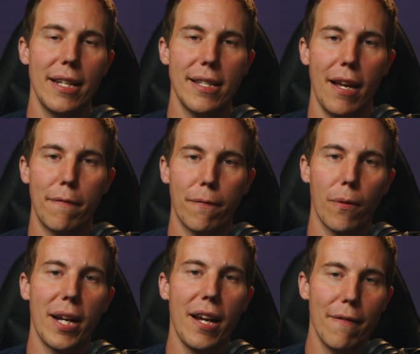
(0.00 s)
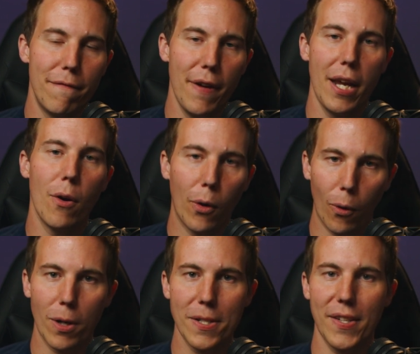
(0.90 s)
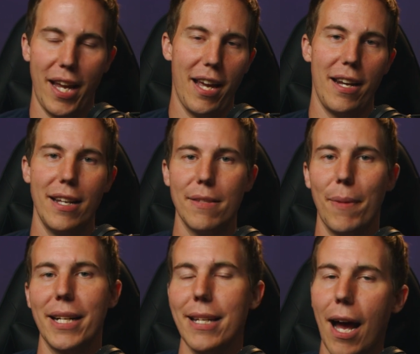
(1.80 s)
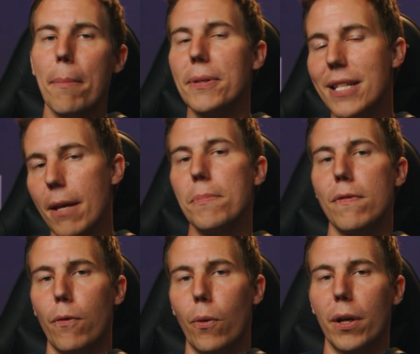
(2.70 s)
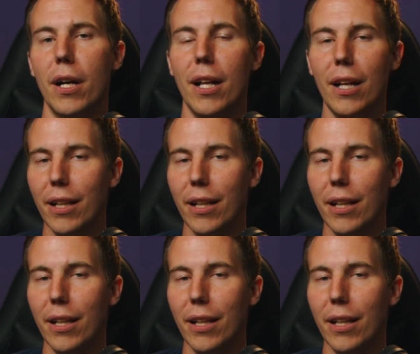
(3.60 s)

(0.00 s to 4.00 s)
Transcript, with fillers: It's a free video course, and it's my top tips for